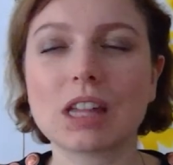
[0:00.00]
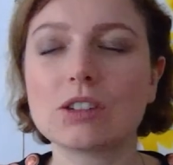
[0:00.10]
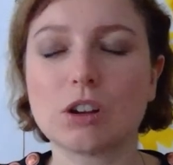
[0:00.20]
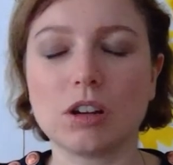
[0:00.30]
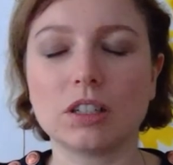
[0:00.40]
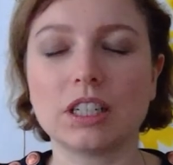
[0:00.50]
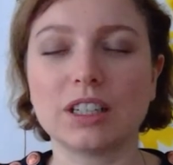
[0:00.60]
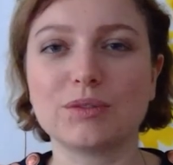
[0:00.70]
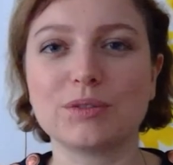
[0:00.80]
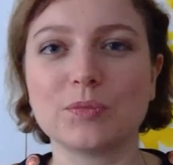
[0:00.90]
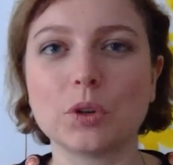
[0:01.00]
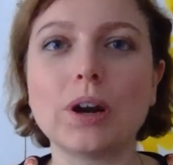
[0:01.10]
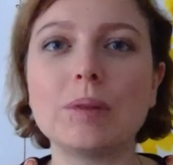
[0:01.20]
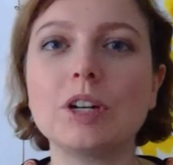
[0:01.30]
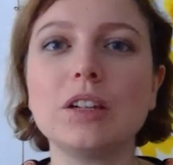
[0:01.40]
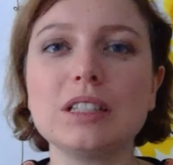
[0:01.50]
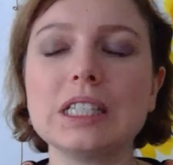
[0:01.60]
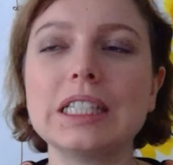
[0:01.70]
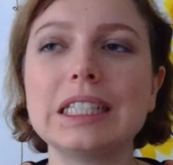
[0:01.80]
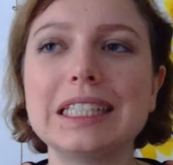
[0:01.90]
hard life. No, I'm not
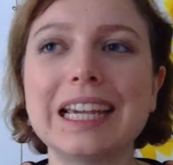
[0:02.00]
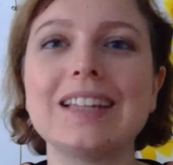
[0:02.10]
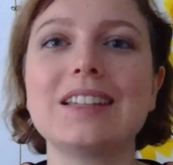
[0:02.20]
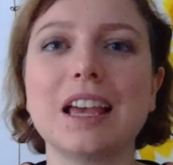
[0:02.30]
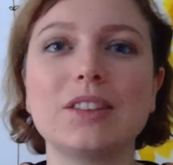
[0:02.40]
yet